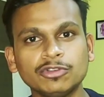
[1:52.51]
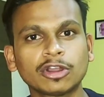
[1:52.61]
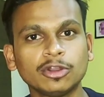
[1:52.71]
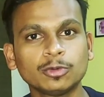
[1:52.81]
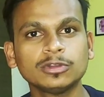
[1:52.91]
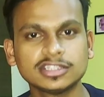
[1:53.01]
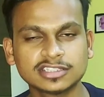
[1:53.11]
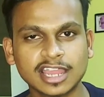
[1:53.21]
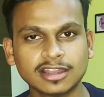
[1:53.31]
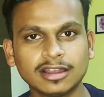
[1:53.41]
If you are new
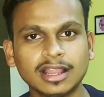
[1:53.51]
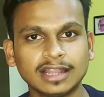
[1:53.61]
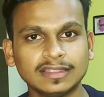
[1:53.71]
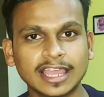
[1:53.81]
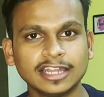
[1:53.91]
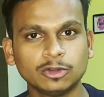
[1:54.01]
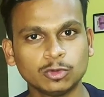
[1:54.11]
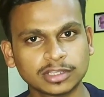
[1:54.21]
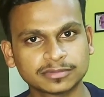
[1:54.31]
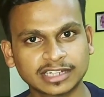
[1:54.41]
to this channel,
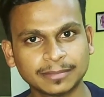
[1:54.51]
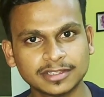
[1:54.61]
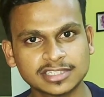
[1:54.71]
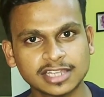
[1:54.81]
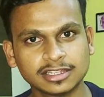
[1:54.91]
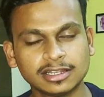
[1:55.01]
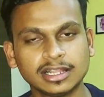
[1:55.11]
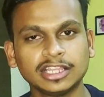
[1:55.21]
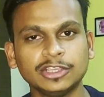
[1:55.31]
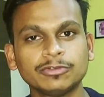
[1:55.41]
then do subscribe the
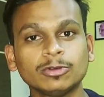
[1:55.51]
channel.